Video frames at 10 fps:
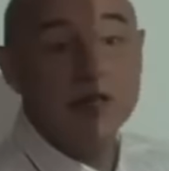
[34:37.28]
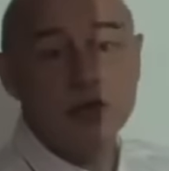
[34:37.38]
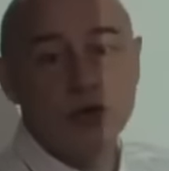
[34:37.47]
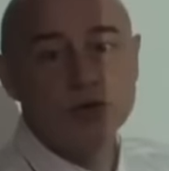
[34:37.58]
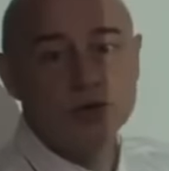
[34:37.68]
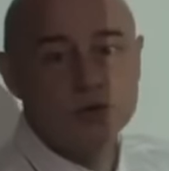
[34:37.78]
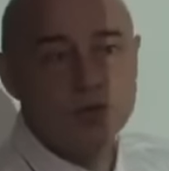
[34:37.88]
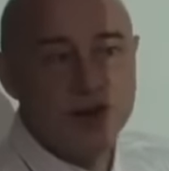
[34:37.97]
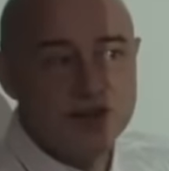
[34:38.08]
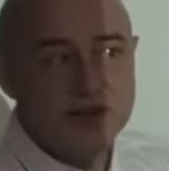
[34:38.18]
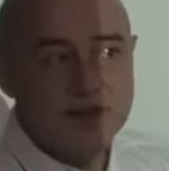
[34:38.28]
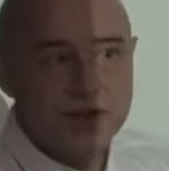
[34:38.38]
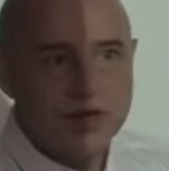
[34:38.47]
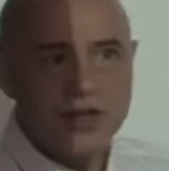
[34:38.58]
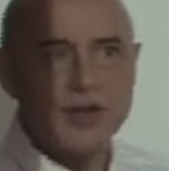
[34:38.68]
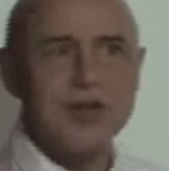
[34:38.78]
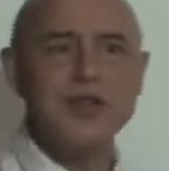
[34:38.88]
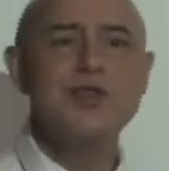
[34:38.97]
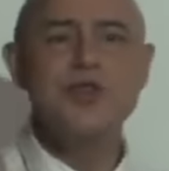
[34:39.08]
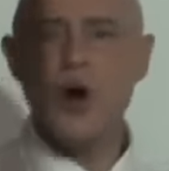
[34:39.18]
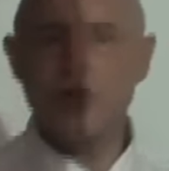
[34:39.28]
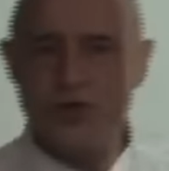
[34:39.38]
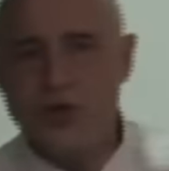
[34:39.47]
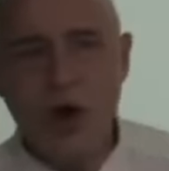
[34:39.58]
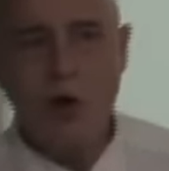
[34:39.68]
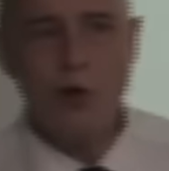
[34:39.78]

it also spreads uncertainty. You don't know